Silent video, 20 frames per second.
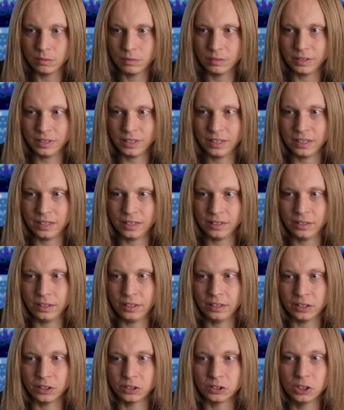Yeah, and then
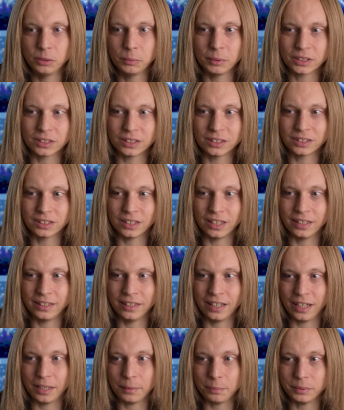you go too much to the side and
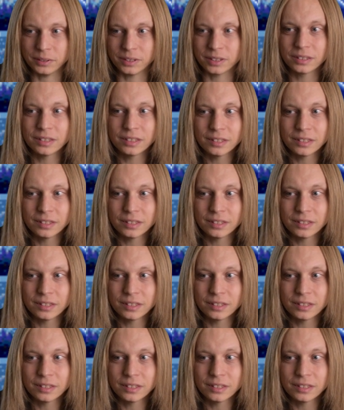that happens.